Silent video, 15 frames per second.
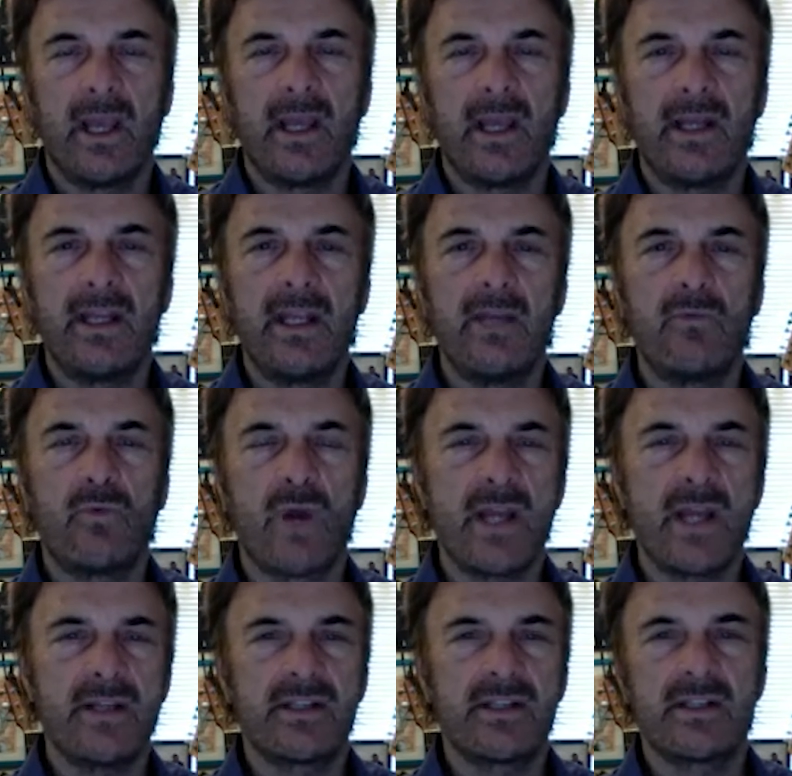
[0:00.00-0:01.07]
He
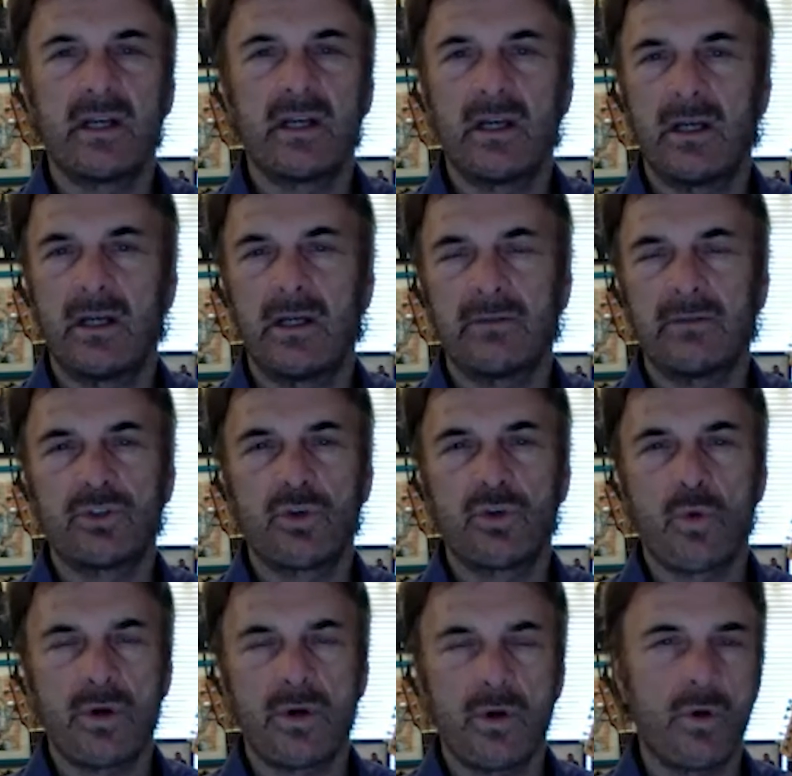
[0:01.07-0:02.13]
writes
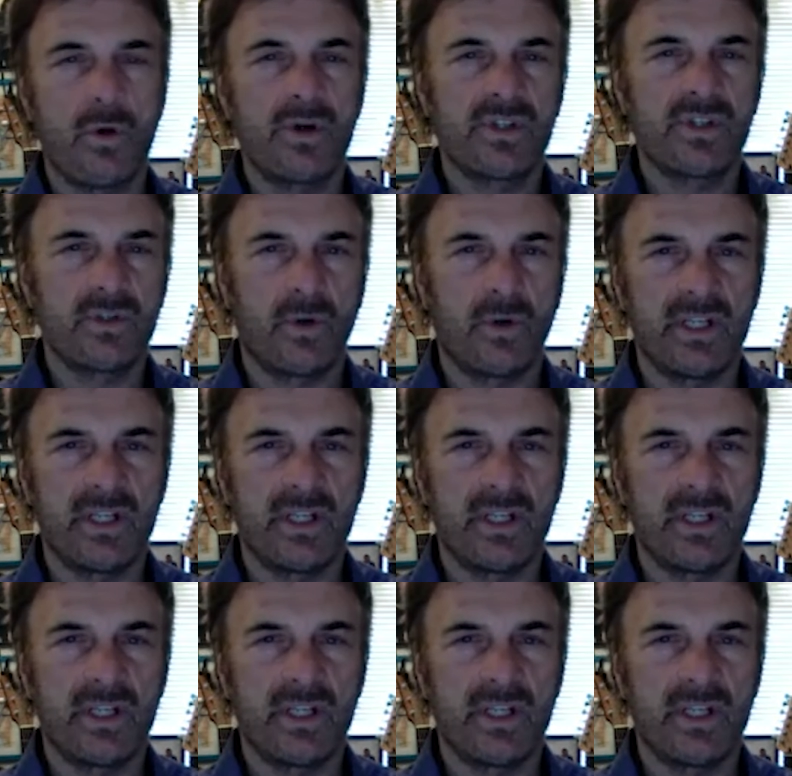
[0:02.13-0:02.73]
short horror stories.